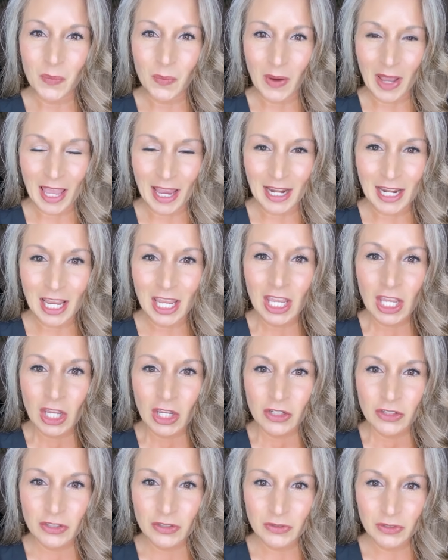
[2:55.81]
When
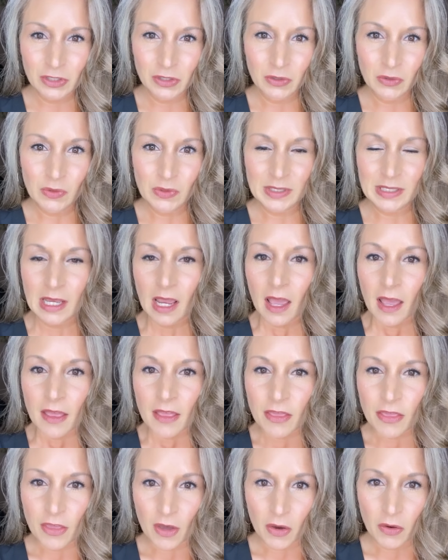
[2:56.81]
you use
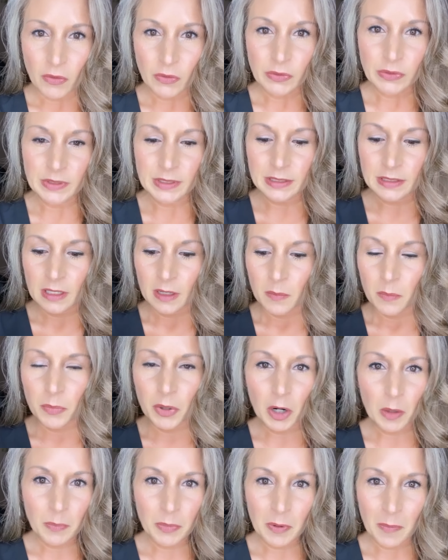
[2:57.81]
those
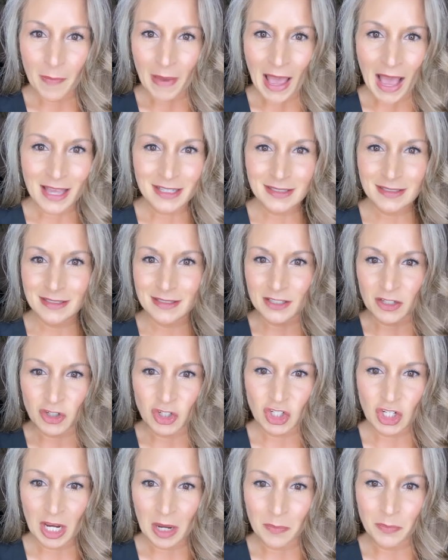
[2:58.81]
purple masks and
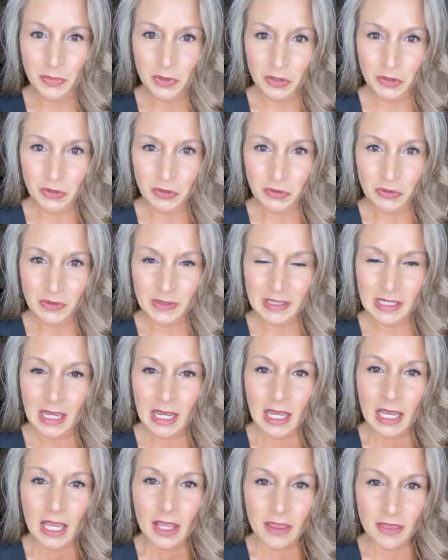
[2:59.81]
shampoos,
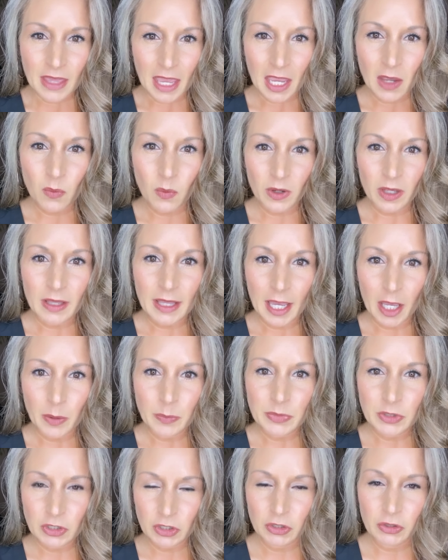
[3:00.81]
they will
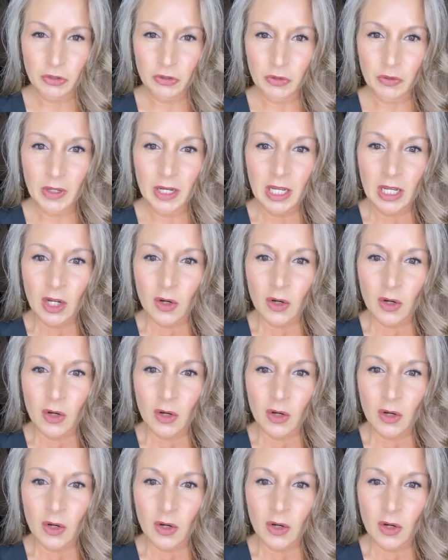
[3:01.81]
help to